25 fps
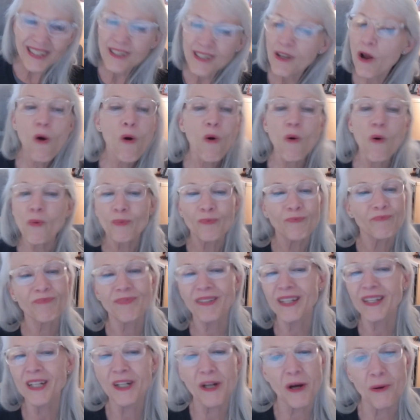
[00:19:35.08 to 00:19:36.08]
oh,
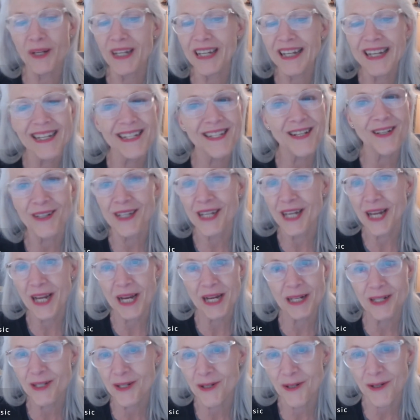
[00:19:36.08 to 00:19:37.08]
easily
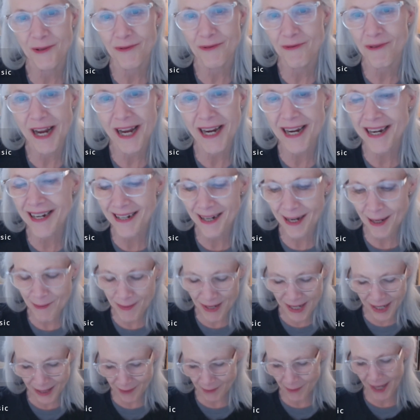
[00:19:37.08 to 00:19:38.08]
answered, right? I
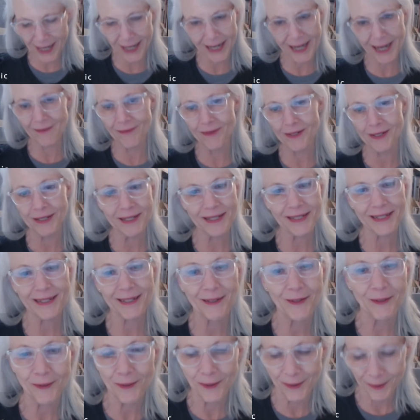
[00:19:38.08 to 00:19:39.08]
mean, my heavens,
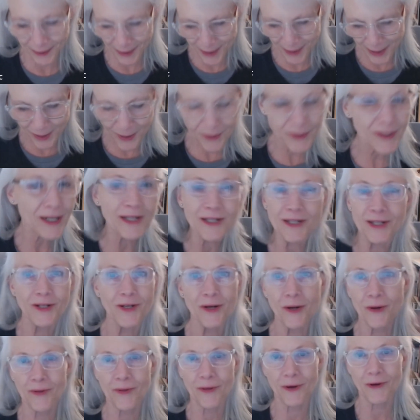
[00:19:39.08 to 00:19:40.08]
who doesn't
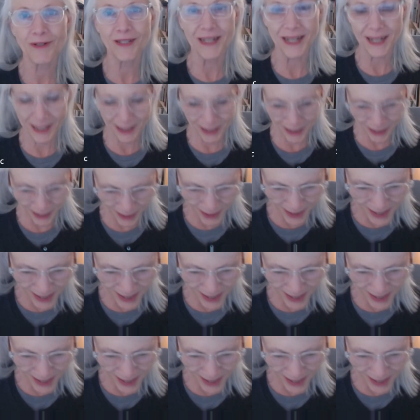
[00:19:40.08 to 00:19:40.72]
know those answers?